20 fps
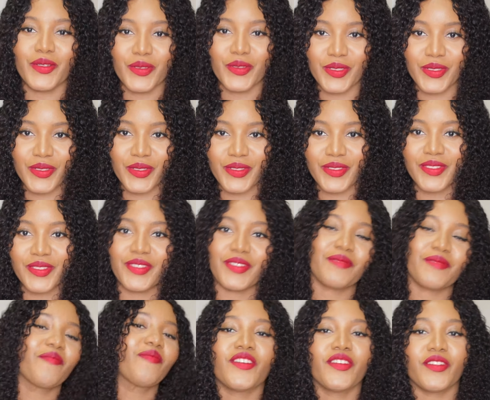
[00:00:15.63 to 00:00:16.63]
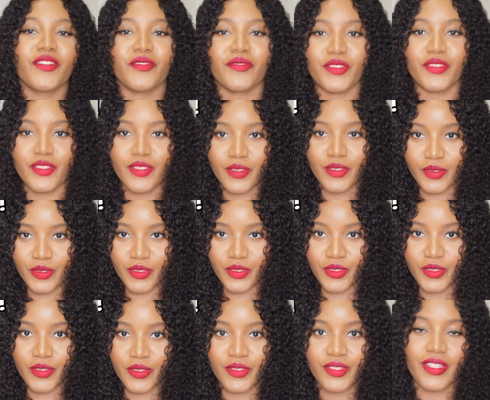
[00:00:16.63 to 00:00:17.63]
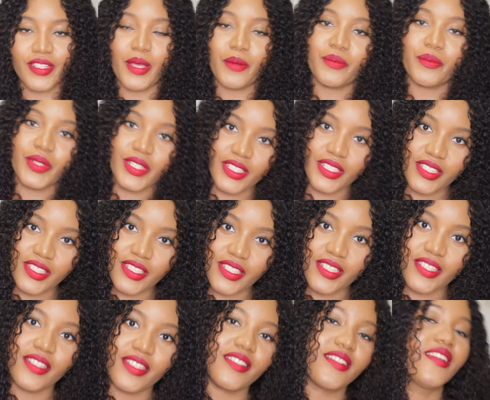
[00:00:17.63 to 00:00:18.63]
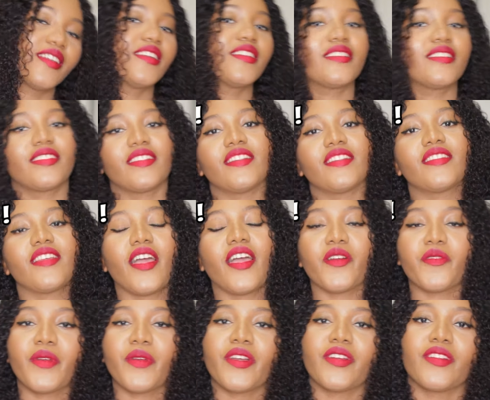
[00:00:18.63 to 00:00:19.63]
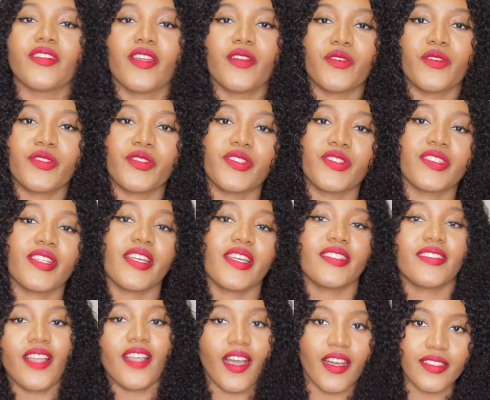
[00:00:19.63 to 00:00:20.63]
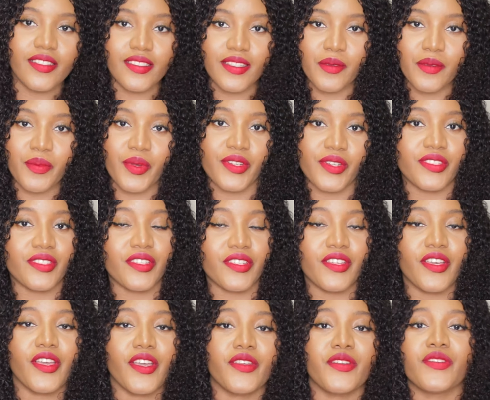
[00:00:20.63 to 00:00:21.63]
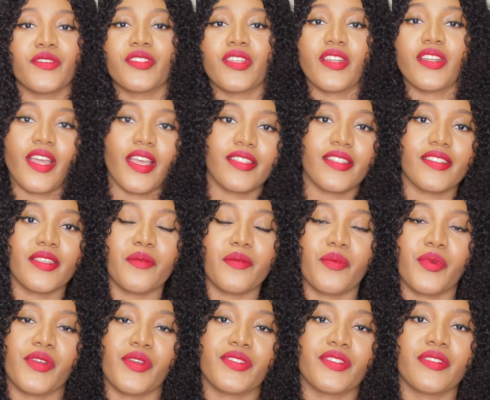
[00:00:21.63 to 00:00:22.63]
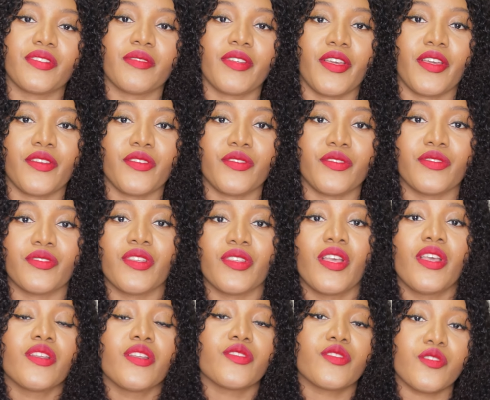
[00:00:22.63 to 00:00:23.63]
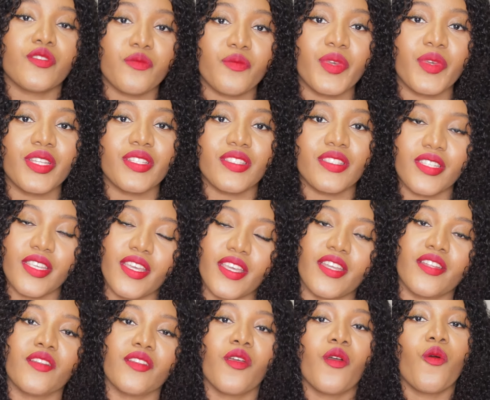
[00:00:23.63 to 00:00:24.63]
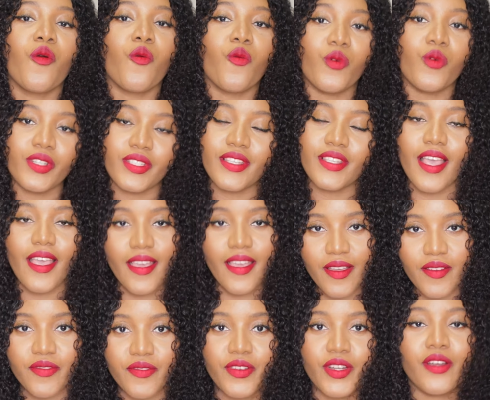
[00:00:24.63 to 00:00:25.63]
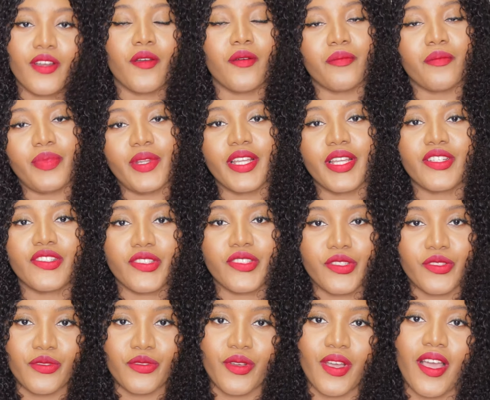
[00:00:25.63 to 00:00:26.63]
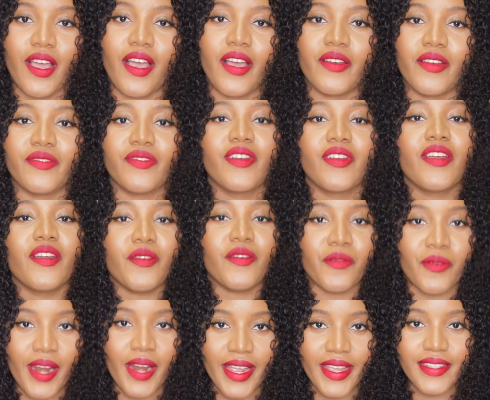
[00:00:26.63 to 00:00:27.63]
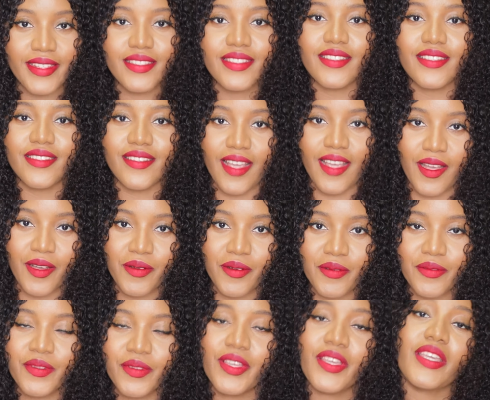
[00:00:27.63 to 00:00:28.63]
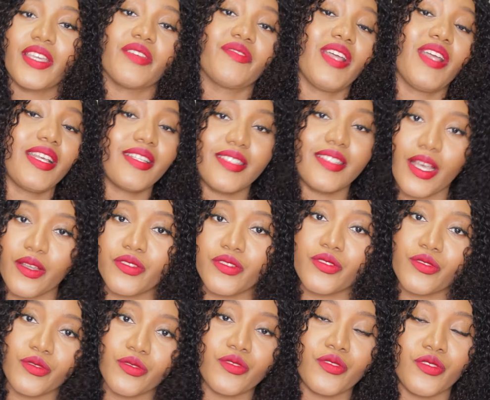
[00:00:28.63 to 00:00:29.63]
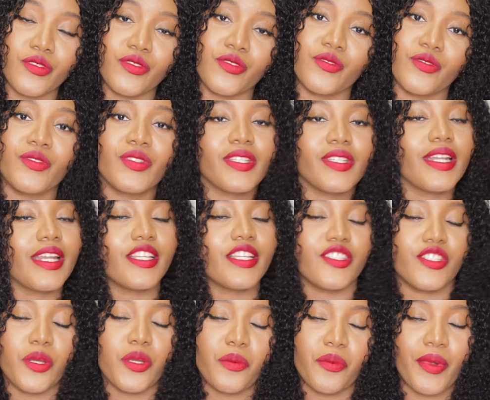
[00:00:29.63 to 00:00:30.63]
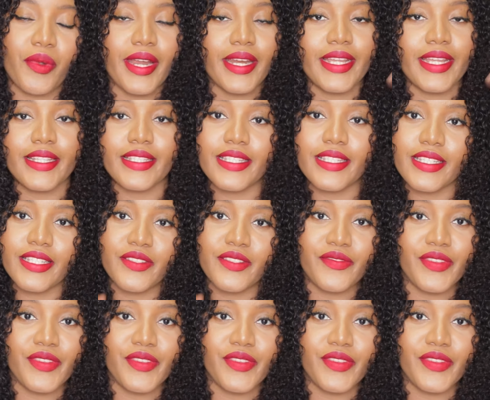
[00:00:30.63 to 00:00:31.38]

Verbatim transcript: Lotions. None of these lotions are bleaching. These are regular lotions that a dark skin person can use, a light skin person can use to maintain whatever complexion you have right now. If that sounds good to you, then let's jump right into the